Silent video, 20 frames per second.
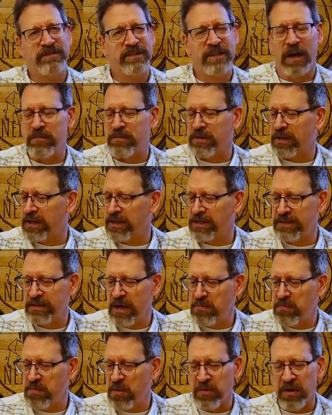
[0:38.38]
I'm going to
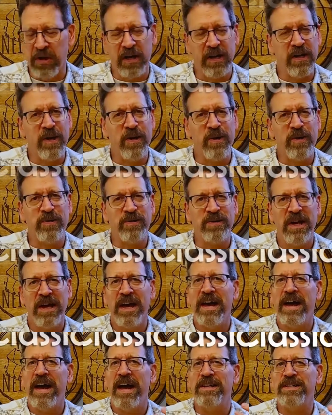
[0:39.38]
sip, I'm going to nose,
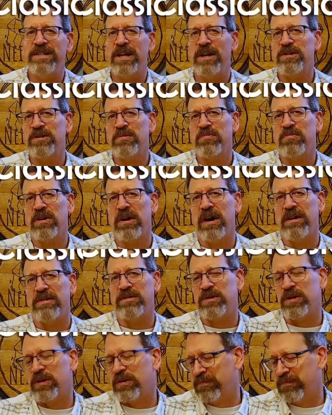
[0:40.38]
and share some
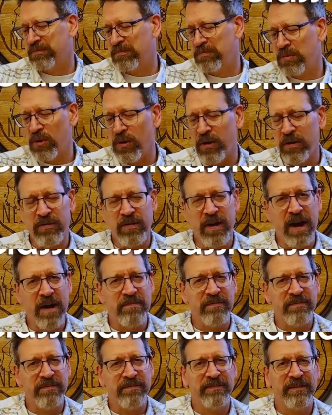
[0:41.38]
thoughts. So pour a
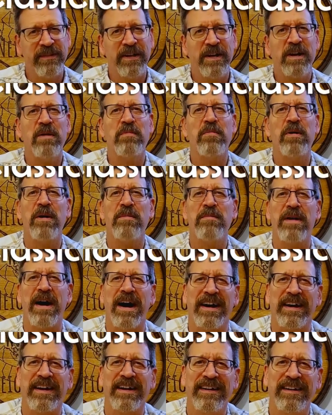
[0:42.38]
dram, come on
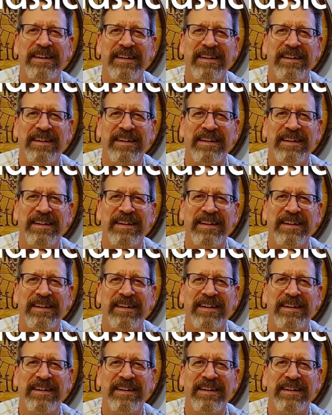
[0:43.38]
back.